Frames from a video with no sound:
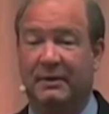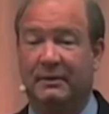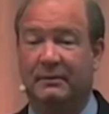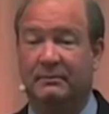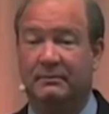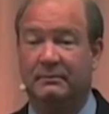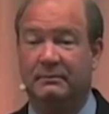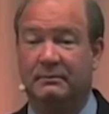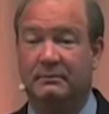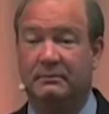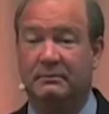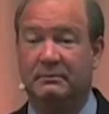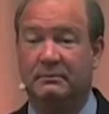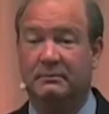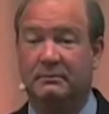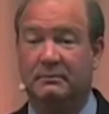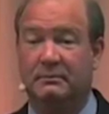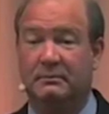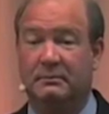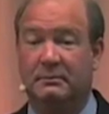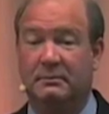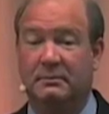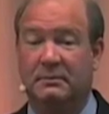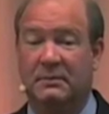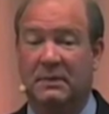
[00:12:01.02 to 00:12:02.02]

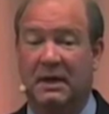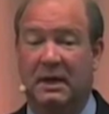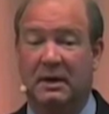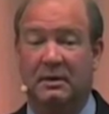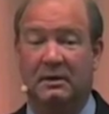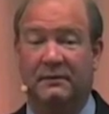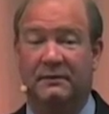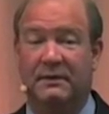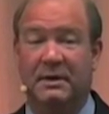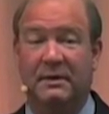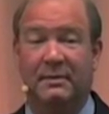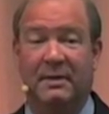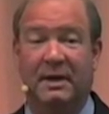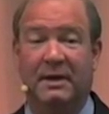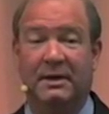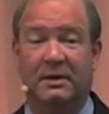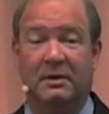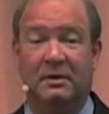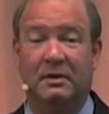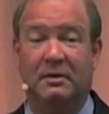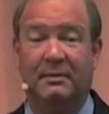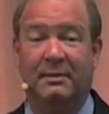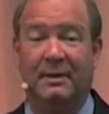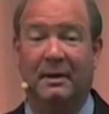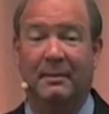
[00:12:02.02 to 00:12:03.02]
I don't know if anybody knows
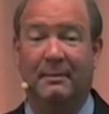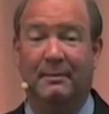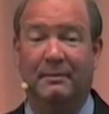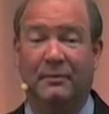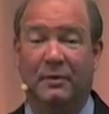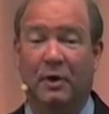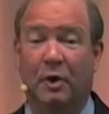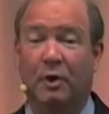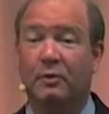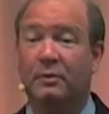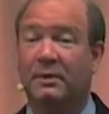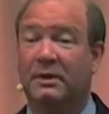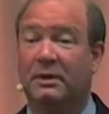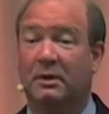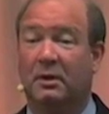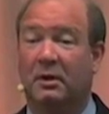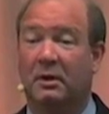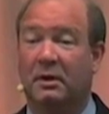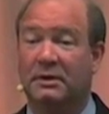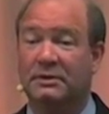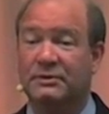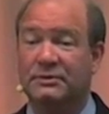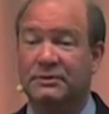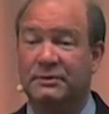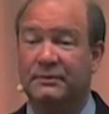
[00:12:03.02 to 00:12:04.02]
anything about notary
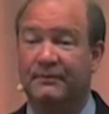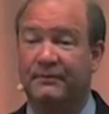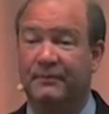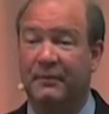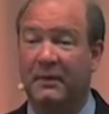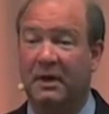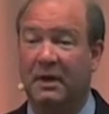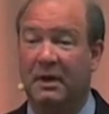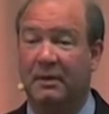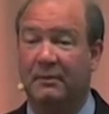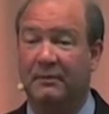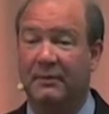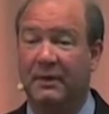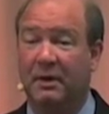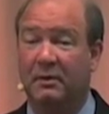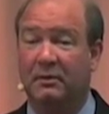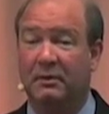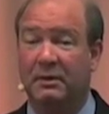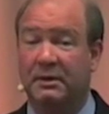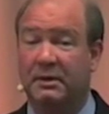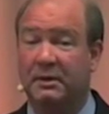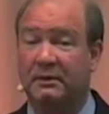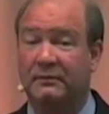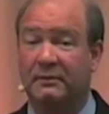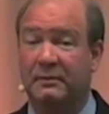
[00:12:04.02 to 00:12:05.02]
laws. They're
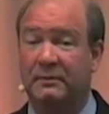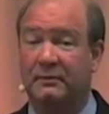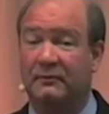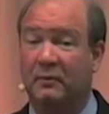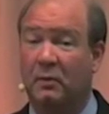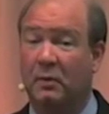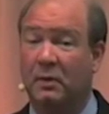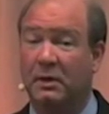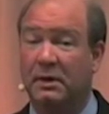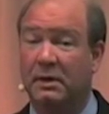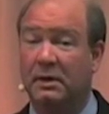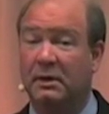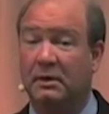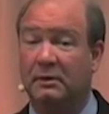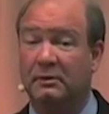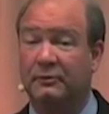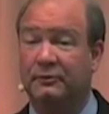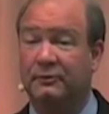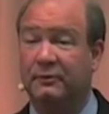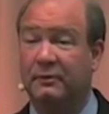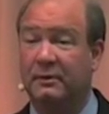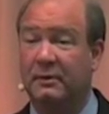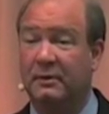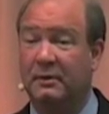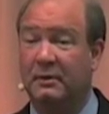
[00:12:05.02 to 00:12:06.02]
only good for 4
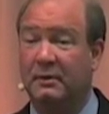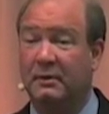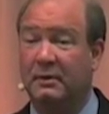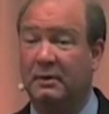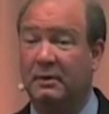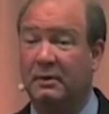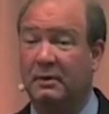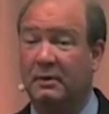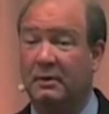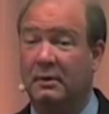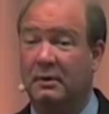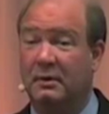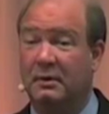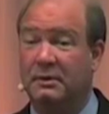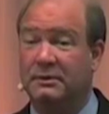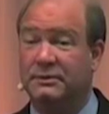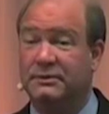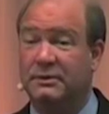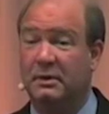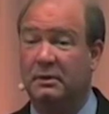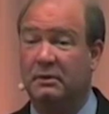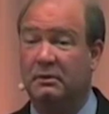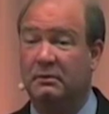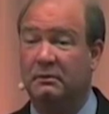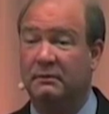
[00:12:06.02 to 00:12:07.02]
years.
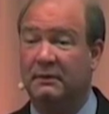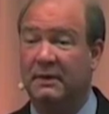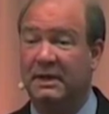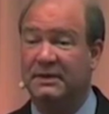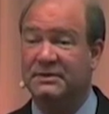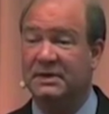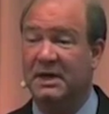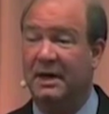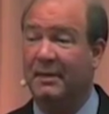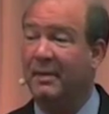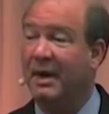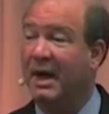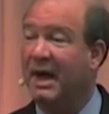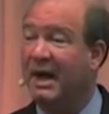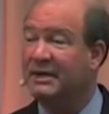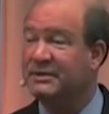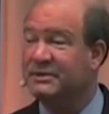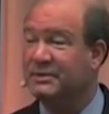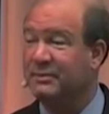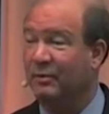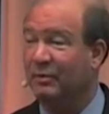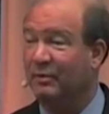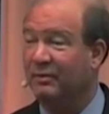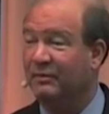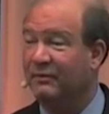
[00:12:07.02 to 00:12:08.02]
So that's not
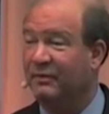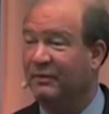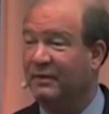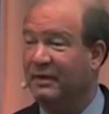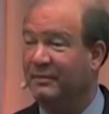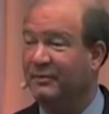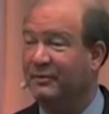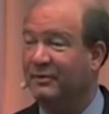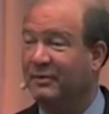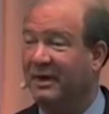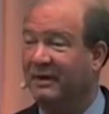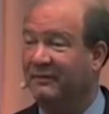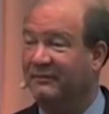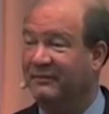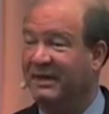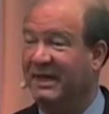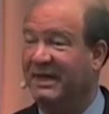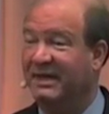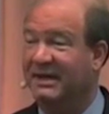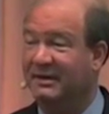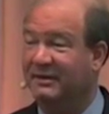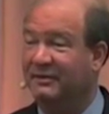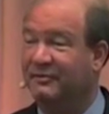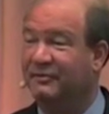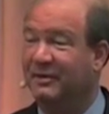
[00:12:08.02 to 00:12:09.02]
possible for them to have
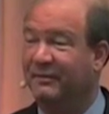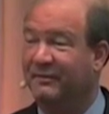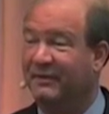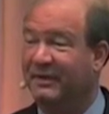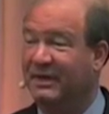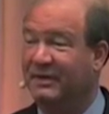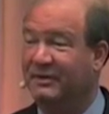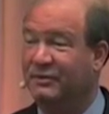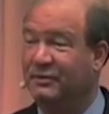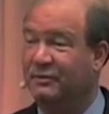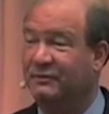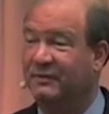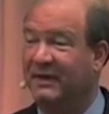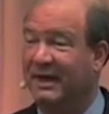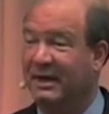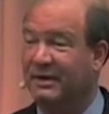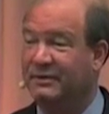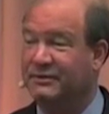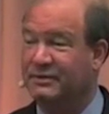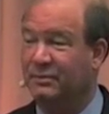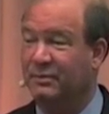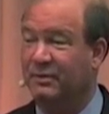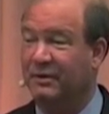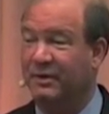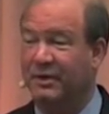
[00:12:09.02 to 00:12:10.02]
dated something in
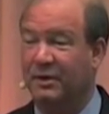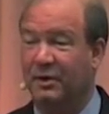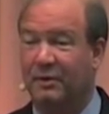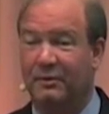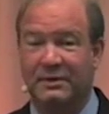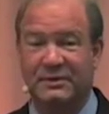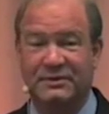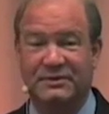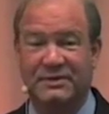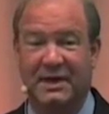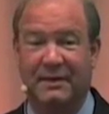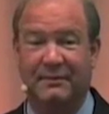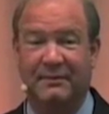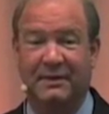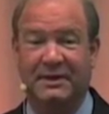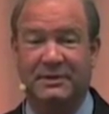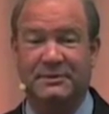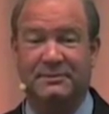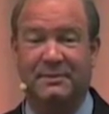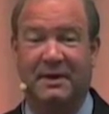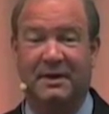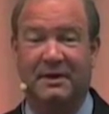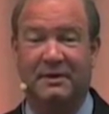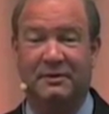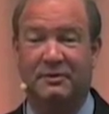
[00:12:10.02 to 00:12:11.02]
2000 with a notary stamp that
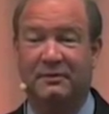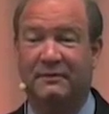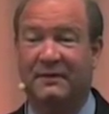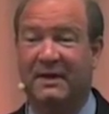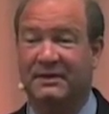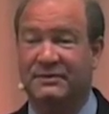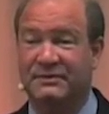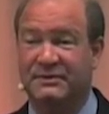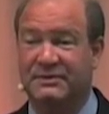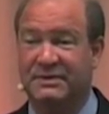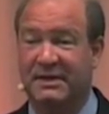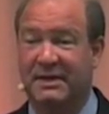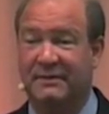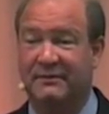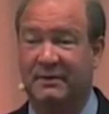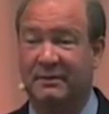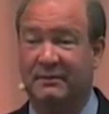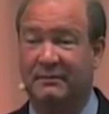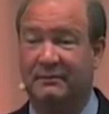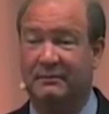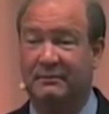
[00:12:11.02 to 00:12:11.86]
expired in 2007.